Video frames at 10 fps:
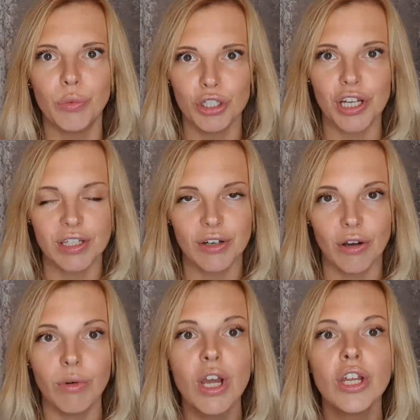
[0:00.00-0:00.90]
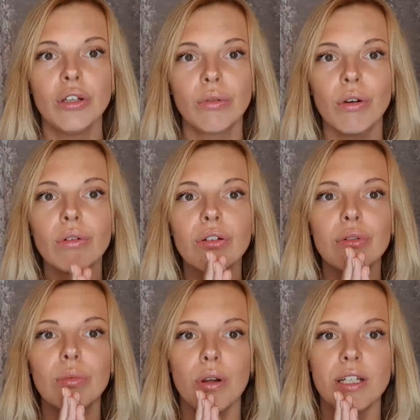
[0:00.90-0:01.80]
will just know. You'll go
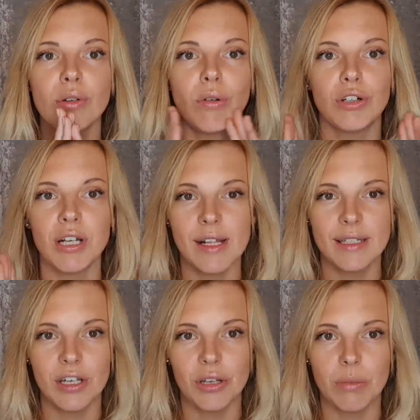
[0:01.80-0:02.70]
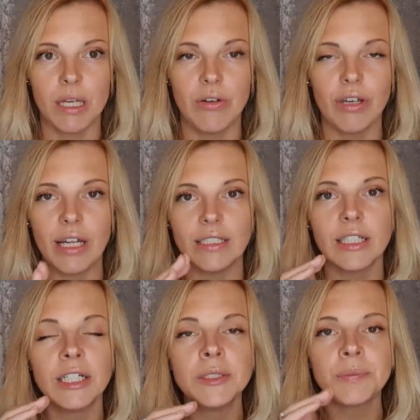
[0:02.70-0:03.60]
through what is called a transition period.
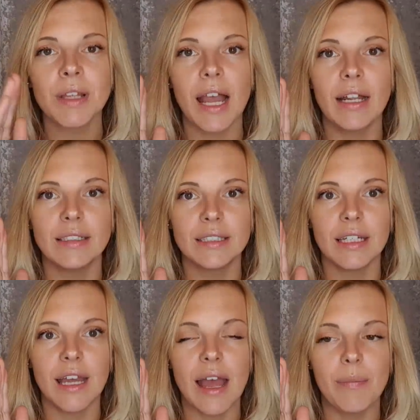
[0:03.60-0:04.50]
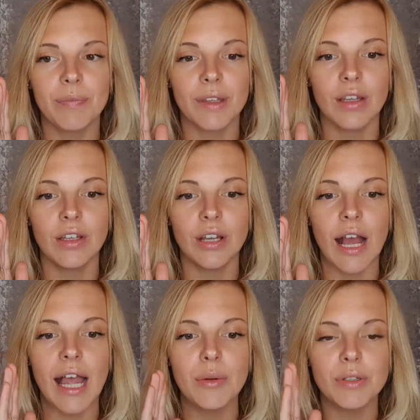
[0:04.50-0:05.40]
And
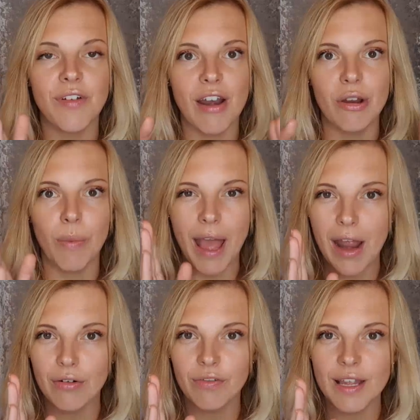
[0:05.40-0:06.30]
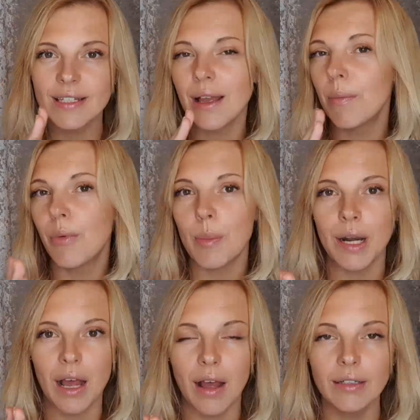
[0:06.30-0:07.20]
I was very aware of this. Some women
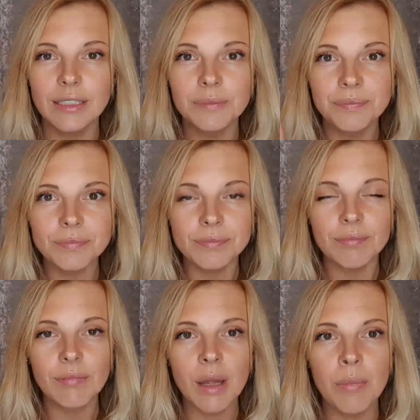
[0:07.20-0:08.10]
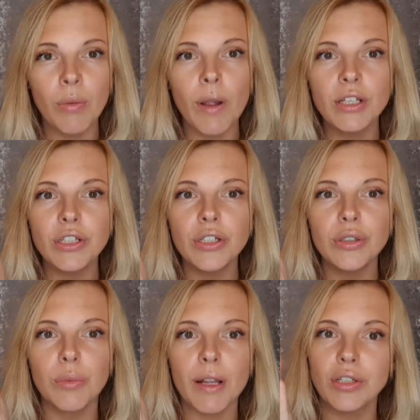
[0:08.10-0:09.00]
aren't. But when
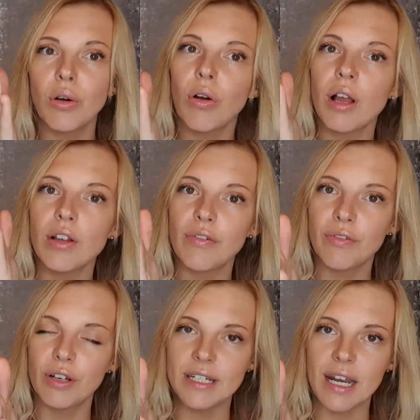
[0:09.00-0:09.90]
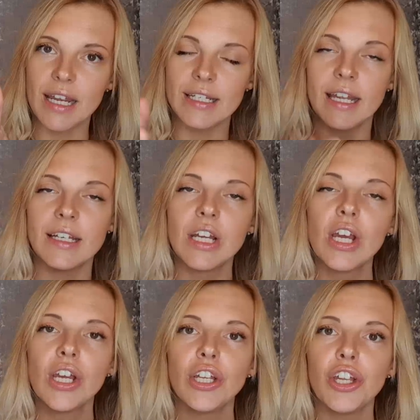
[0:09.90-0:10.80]
you're fully dilated,
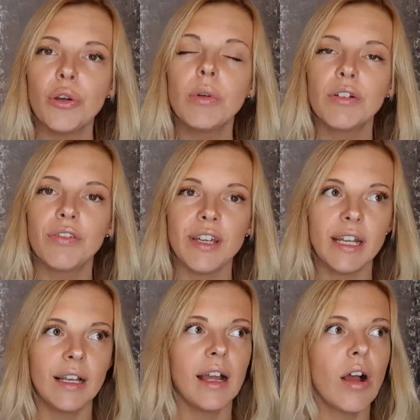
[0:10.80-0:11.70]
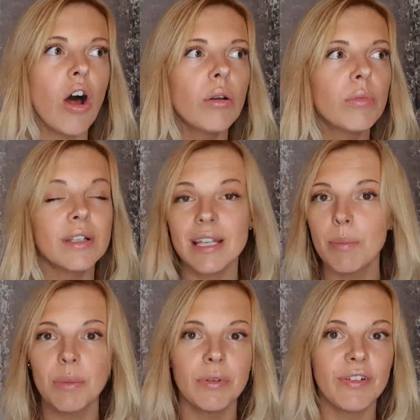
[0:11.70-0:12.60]
you will feel almost, some
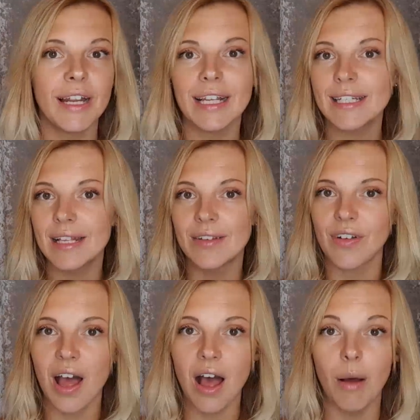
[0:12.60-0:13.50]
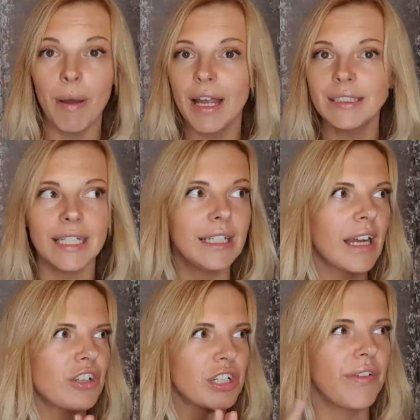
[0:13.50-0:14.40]
people feel like a sense of calm. I did.
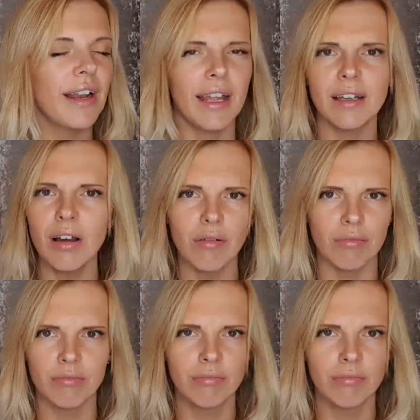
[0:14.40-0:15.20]
I just felt like, oh,